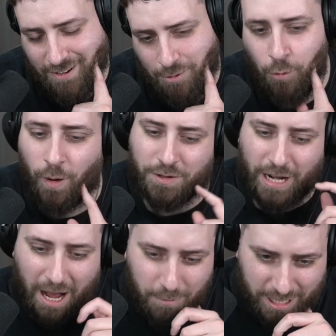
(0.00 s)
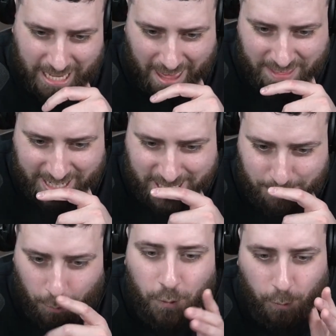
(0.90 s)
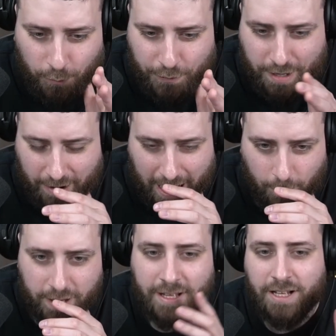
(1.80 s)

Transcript: Oh, I don't know how we're going to get this, but we'll figure it out.